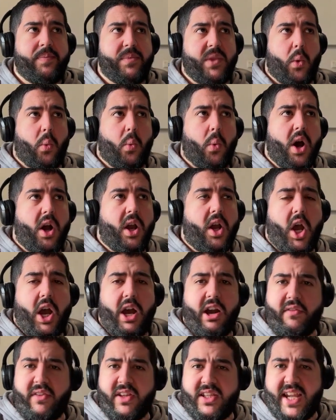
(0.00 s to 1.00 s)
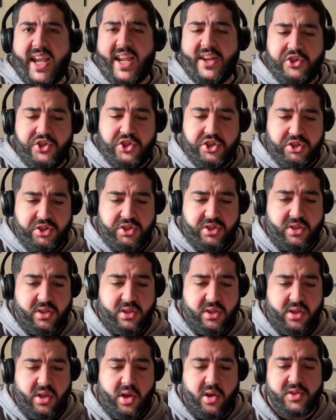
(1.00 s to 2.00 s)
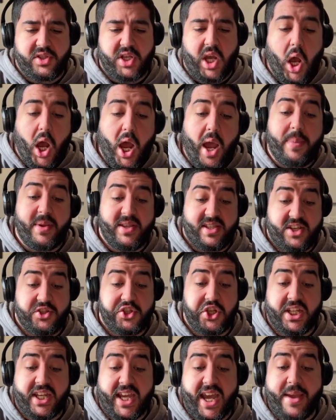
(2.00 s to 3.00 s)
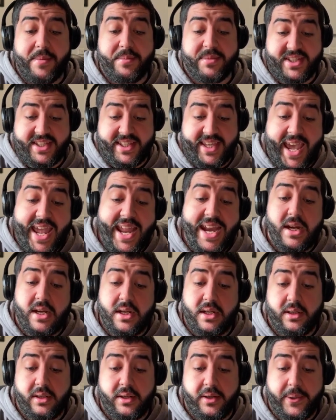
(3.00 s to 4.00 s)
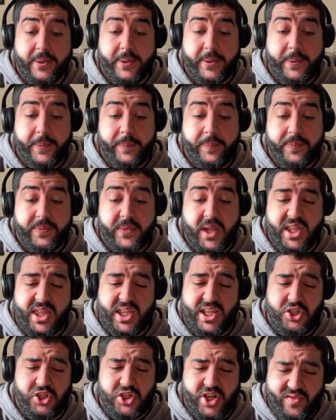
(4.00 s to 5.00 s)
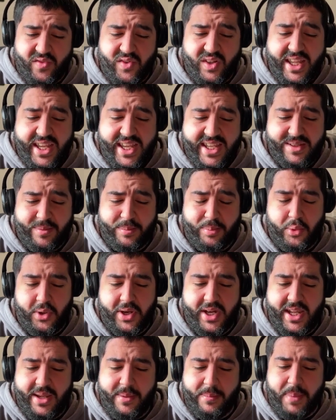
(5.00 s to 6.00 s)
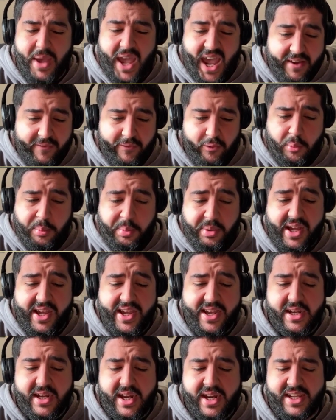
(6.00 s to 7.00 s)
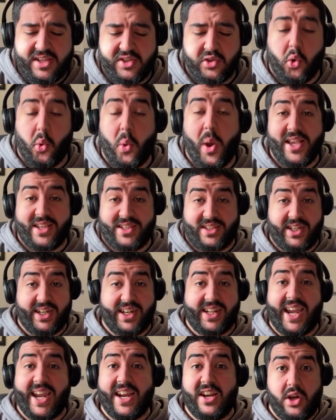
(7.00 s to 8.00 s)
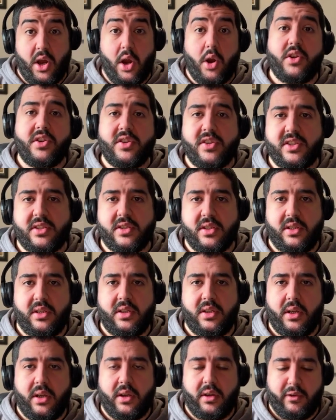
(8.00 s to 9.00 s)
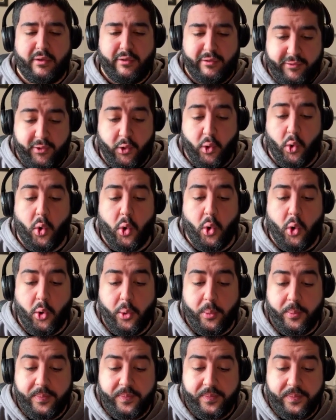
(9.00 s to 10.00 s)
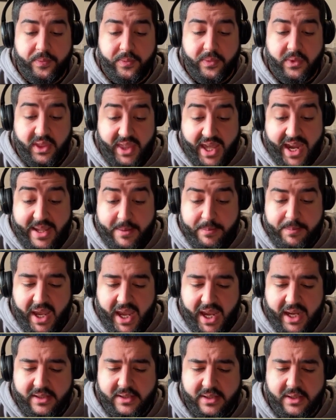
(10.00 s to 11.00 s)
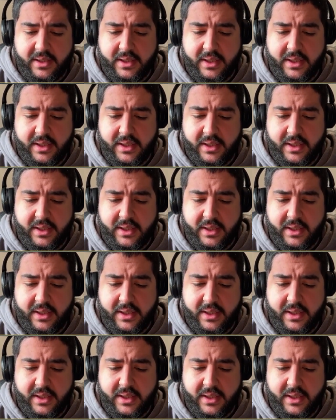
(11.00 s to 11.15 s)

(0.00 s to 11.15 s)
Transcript: what kind of attention those high possession games get. I think generally he's a pretty impactful player and he's always going to get noticed for that impact.